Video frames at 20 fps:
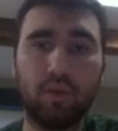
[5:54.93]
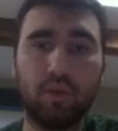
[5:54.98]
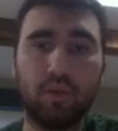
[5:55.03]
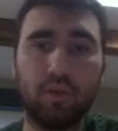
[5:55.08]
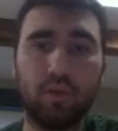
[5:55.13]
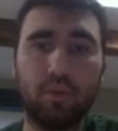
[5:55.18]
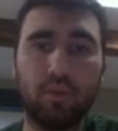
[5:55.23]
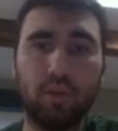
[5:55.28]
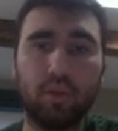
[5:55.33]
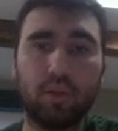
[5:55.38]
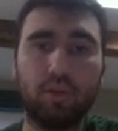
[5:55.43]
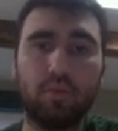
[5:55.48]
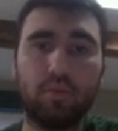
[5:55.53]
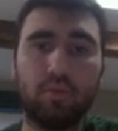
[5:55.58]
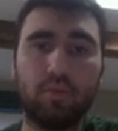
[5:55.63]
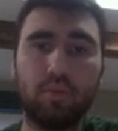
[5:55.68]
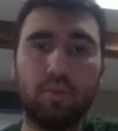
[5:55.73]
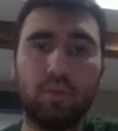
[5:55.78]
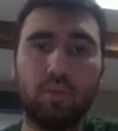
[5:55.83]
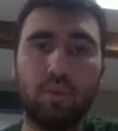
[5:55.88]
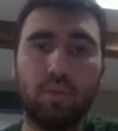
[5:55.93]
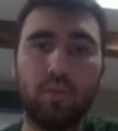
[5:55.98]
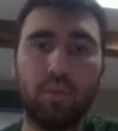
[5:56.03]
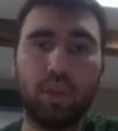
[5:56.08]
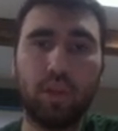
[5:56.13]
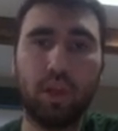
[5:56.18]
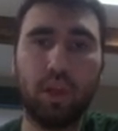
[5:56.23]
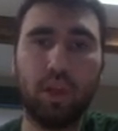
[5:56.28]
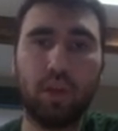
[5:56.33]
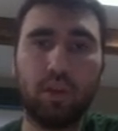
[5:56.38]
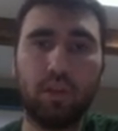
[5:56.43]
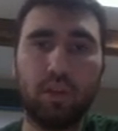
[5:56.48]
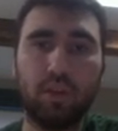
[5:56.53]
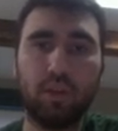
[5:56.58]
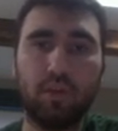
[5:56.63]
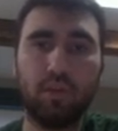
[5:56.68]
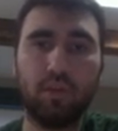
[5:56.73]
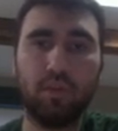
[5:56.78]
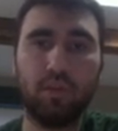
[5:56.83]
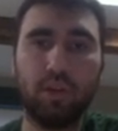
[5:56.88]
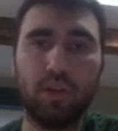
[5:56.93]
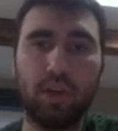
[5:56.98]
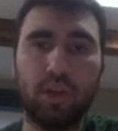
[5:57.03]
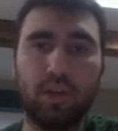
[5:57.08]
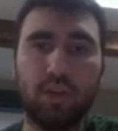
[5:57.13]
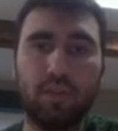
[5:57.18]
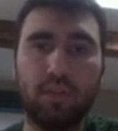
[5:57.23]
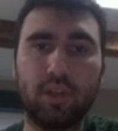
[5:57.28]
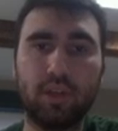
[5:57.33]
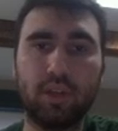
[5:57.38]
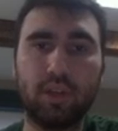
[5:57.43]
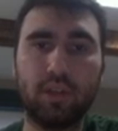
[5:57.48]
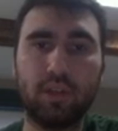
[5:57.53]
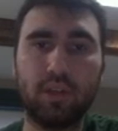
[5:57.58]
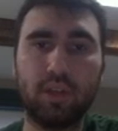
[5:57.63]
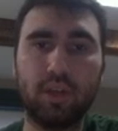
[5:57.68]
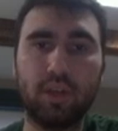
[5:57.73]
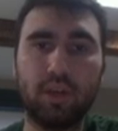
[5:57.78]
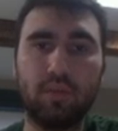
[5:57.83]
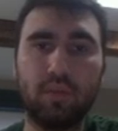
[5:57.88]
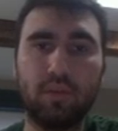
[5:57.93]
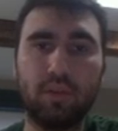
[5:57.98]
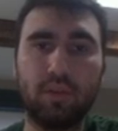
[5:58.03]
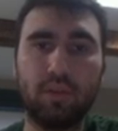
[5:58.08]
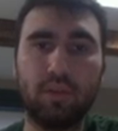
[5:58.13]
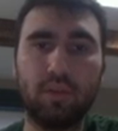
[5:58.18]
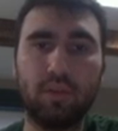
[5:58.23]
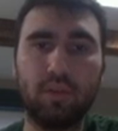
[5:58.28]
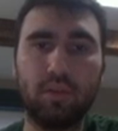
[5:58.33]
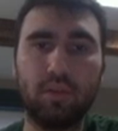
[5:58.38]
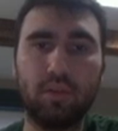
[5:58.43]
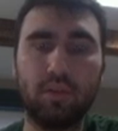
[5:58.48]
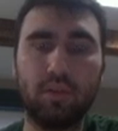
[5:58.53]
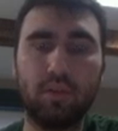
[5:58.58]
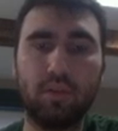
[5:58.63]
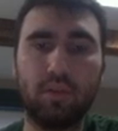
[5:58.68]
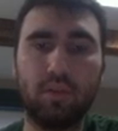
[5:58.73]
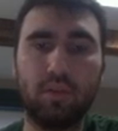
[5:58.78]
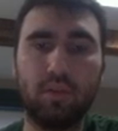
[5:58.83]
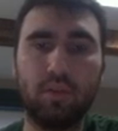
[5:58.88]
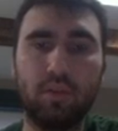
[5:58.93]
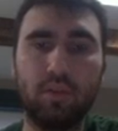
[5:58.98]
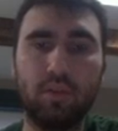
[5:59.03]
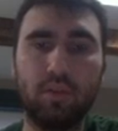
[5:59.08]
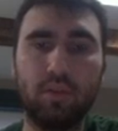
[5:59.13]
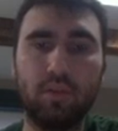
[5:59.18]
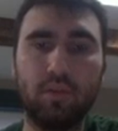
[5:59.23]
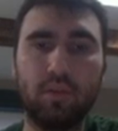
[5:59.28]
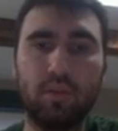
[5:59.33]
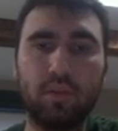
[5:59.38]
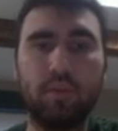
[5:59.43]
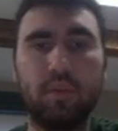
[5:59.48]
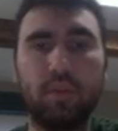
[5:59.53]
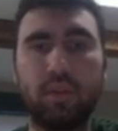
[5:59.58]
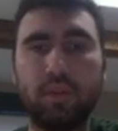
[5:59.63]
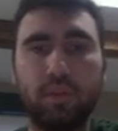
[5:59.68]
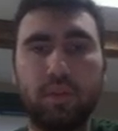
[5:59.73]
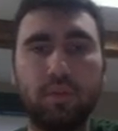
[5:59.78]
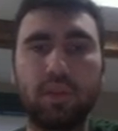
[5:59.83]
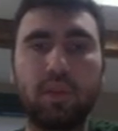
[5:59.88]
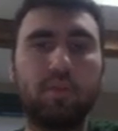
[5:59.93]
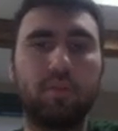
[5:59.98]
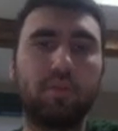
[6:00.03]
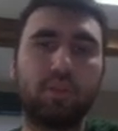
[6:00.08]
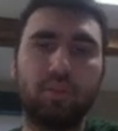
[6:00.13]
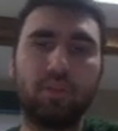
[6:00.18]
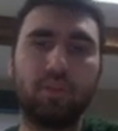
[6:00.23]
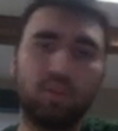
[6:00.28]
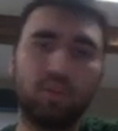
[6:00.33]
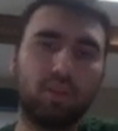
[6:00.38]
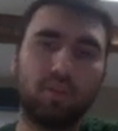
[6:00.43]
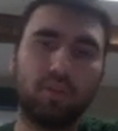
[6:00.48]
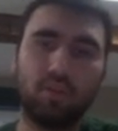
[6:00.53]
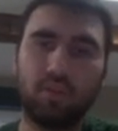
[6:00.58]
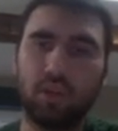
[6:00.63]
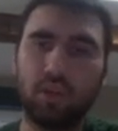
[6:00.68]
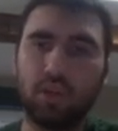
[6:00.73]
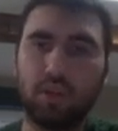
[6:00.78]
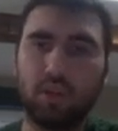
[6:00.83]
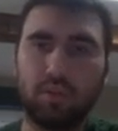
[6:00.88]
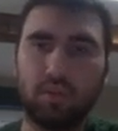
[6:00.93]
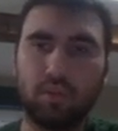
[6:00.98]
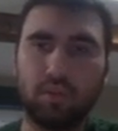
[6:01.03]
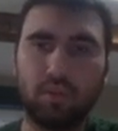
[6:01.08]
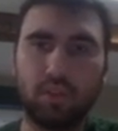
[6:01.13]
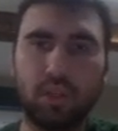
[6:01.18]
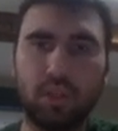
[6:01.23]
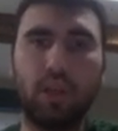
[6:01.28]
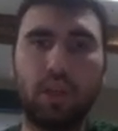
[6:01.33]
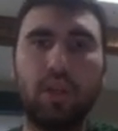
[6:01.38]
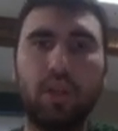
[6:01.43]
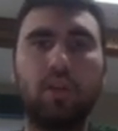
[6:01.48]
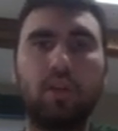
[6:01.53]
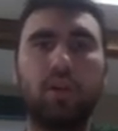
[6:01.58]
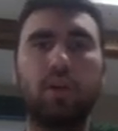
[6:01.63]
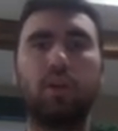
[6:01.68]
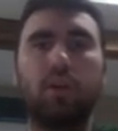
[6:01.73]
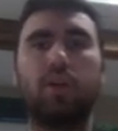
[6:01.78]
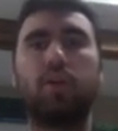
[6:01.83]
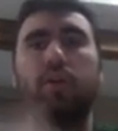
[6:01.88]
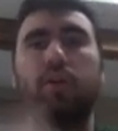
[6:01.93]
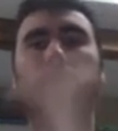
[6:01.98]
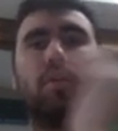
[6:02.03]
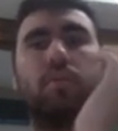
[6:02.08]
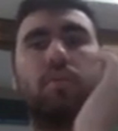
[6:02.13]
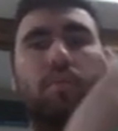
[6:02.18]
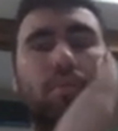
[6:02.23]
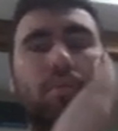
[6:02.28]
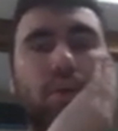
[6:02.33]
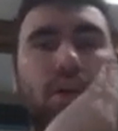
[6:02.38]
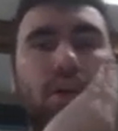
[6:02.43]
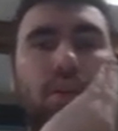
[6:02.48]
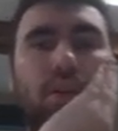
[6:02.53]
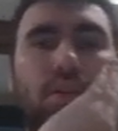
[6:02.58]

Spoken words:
Maybe I should pre-move that because I have 3.5 seconds left. If they play something like bishop g3, I'll just resign. But